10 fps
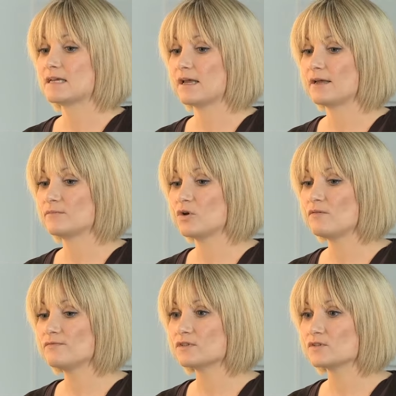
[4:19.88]
um,
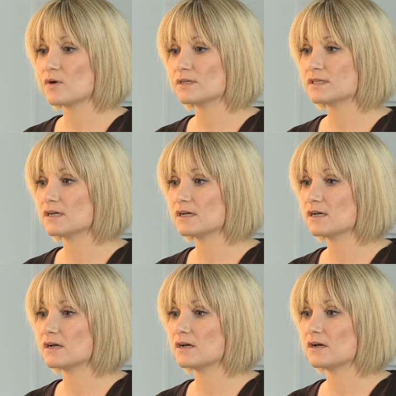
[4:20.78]
confidence wise I,
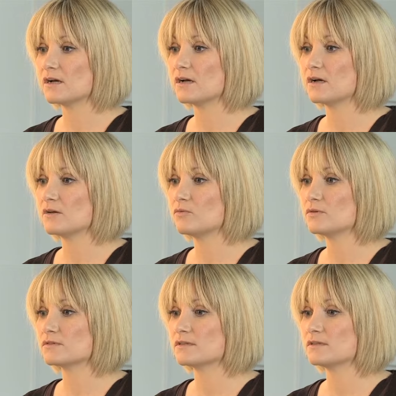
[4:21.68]
I
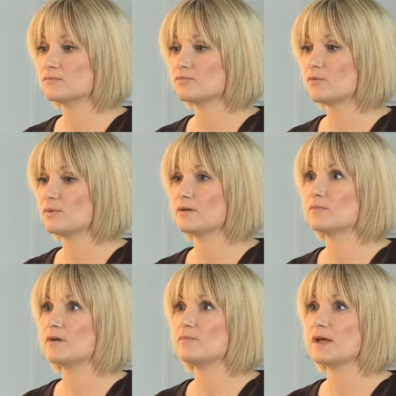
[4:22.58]
wasn't probably at
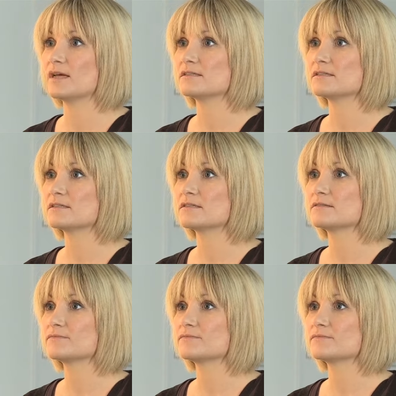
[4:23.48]
my best